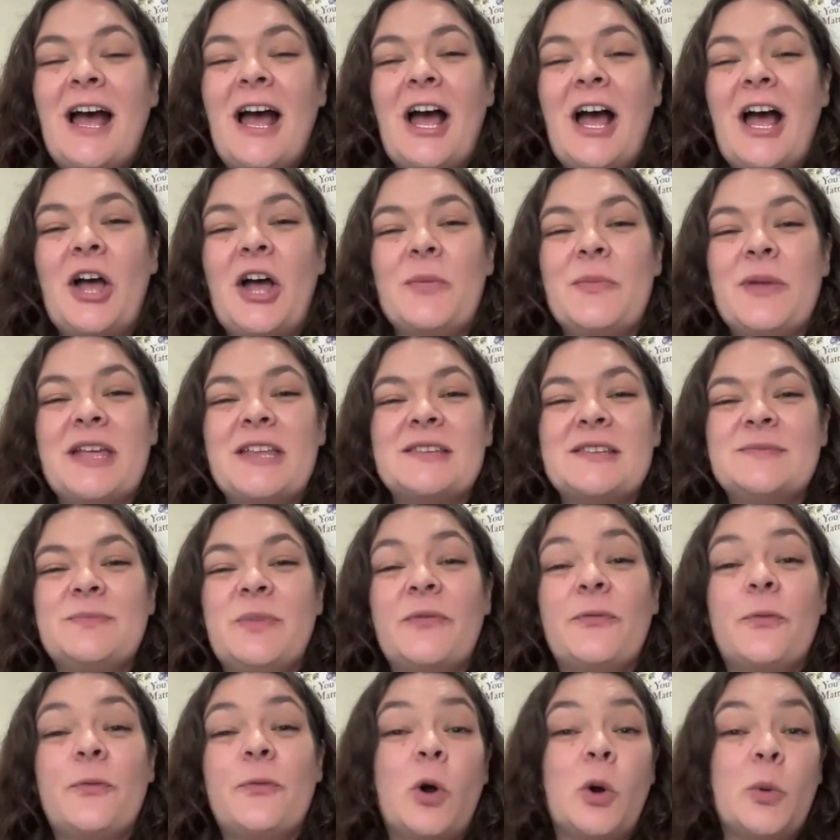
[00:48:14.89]
And
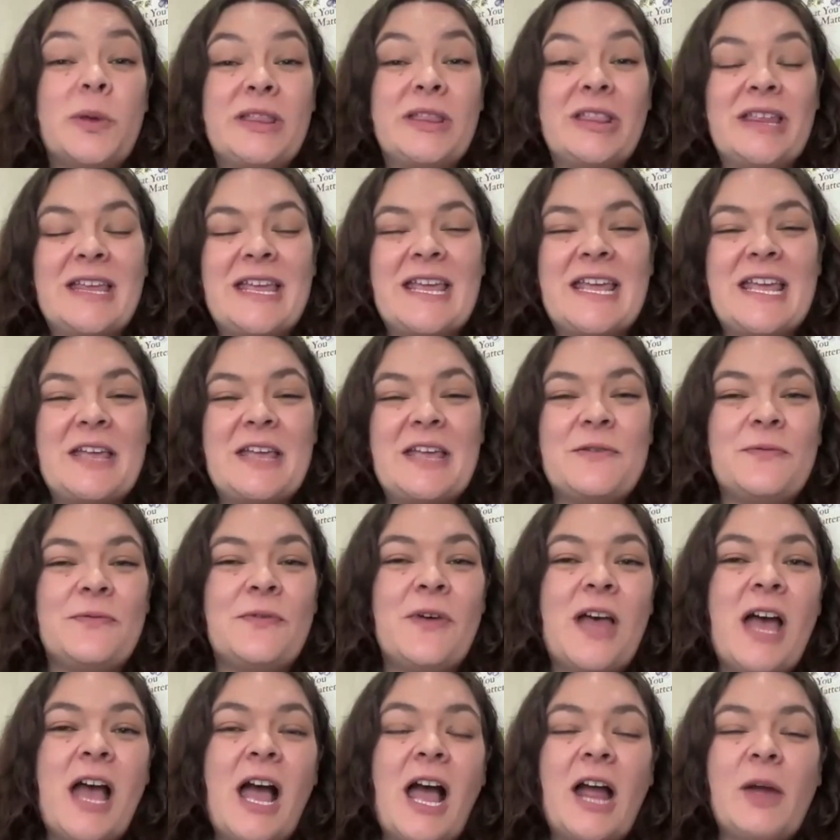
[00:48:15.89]
before we leave,
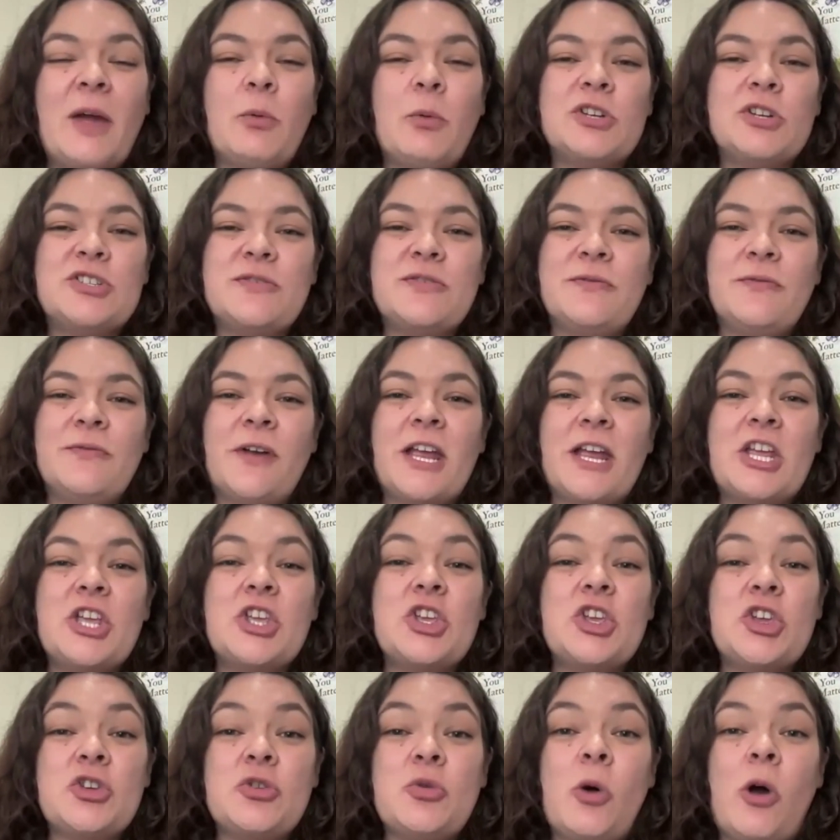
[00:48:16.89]
I want to invite
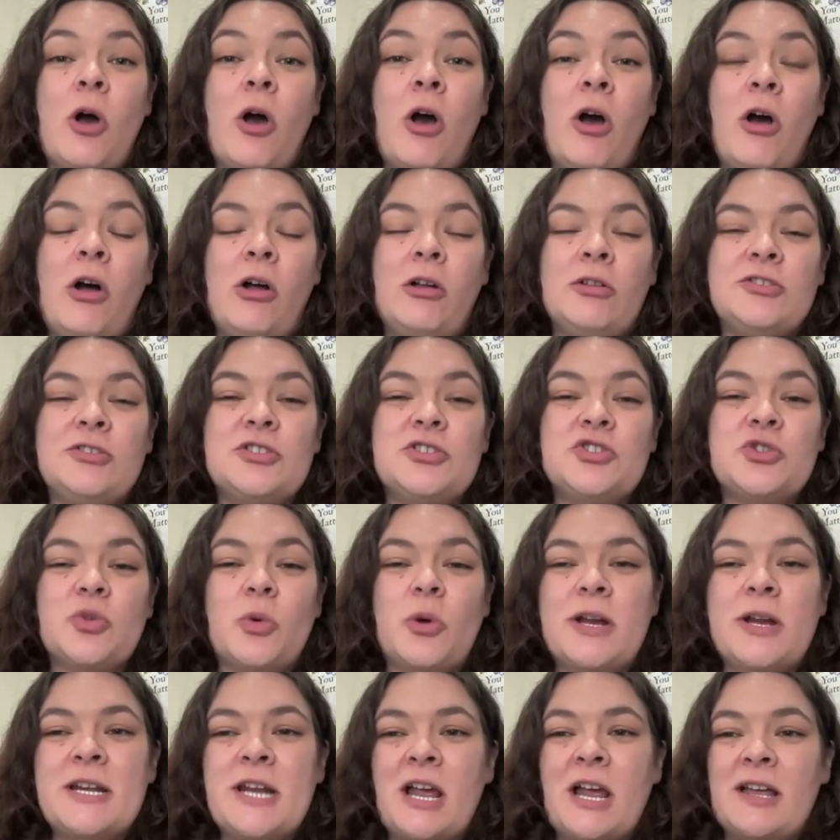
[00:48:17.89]
you all to
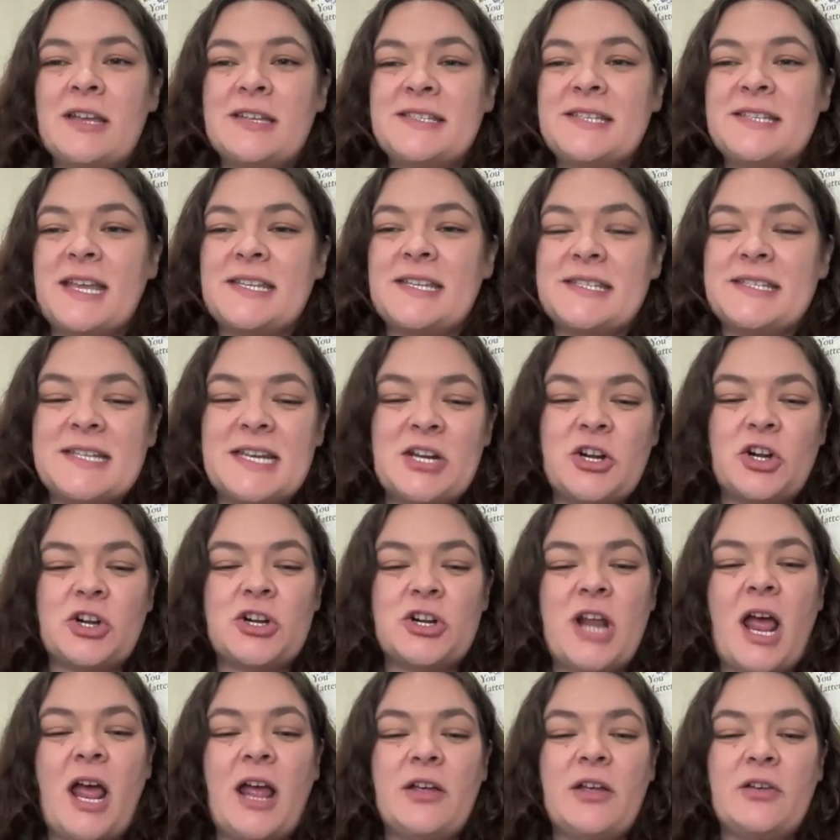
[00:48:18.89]
join us at Cedar
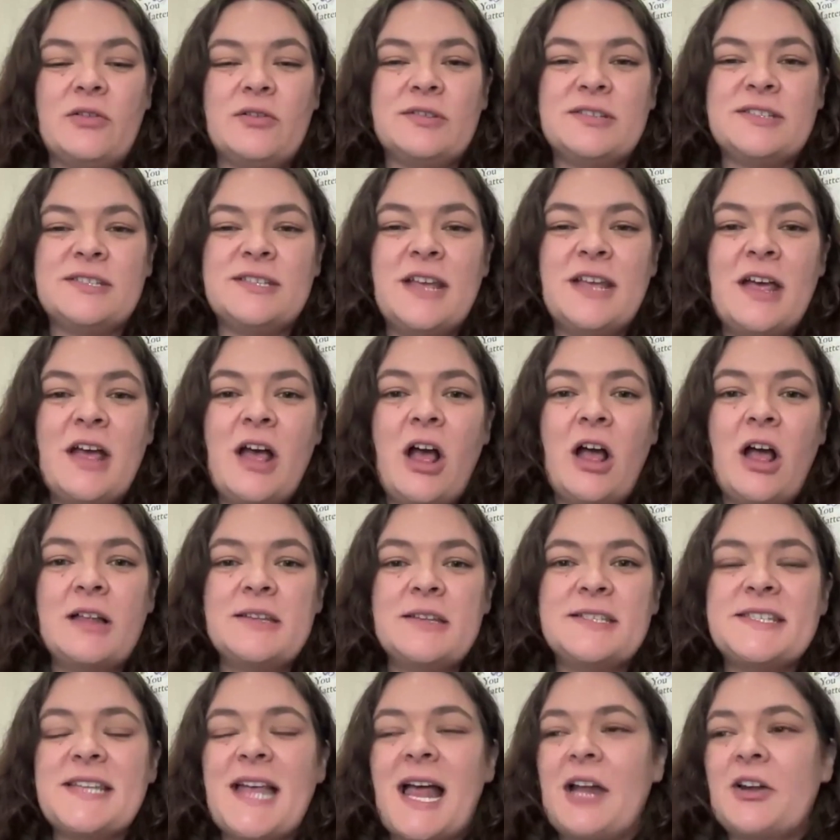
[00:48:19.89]
Niles
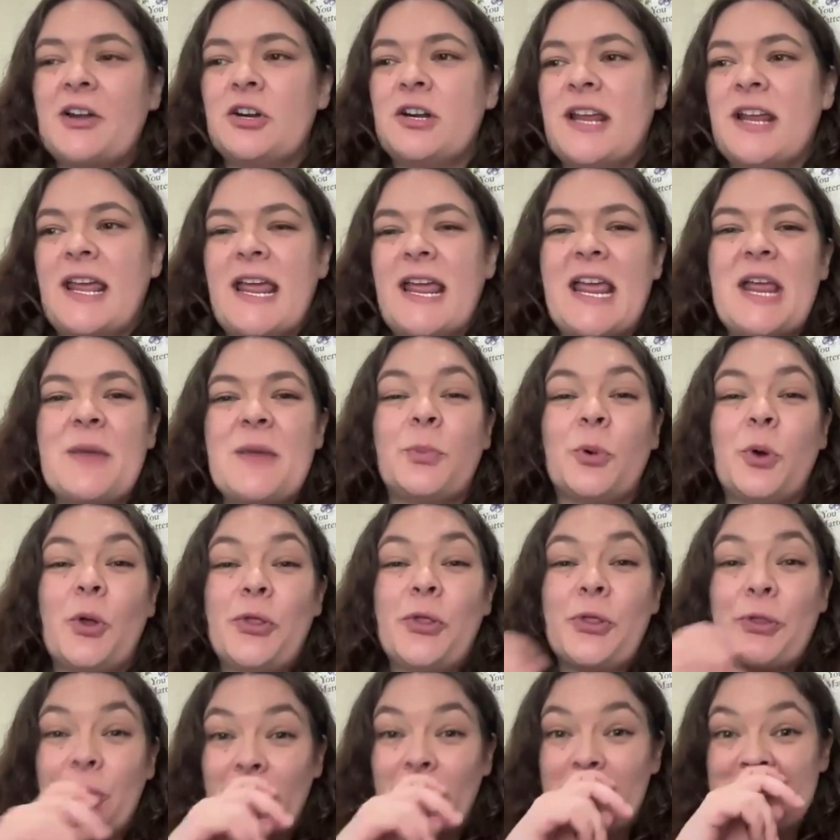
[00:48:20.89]
on Saturday,
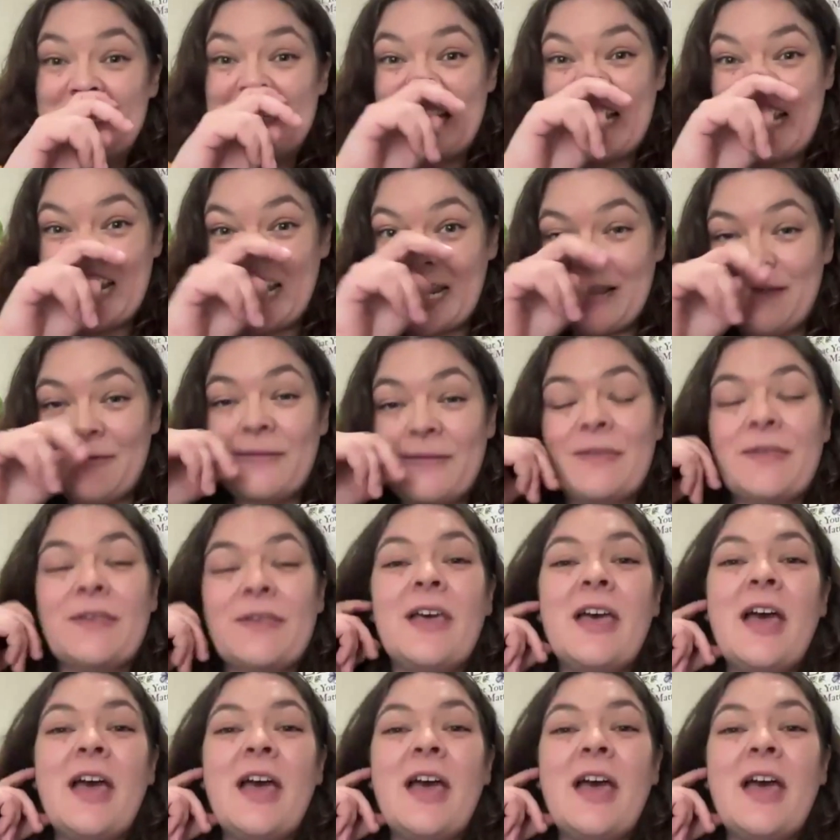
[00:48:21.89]
April 13th.